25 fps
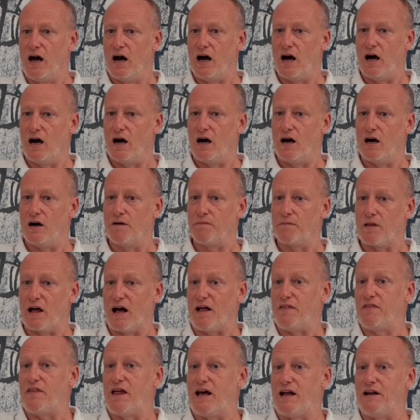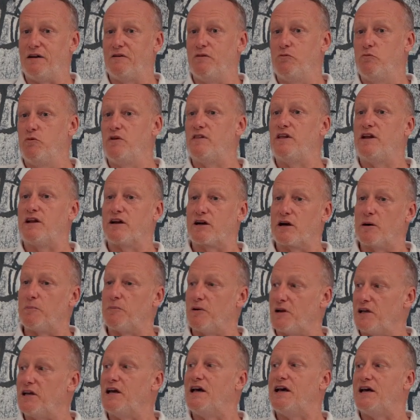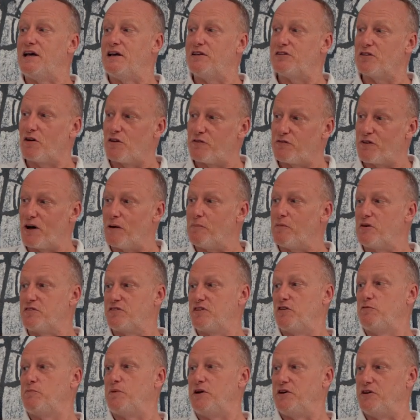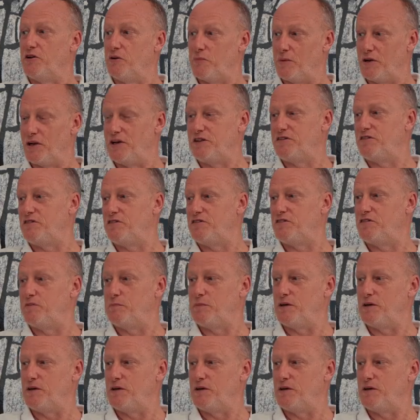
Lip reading: And then within a couple of years, I found myself being nominated to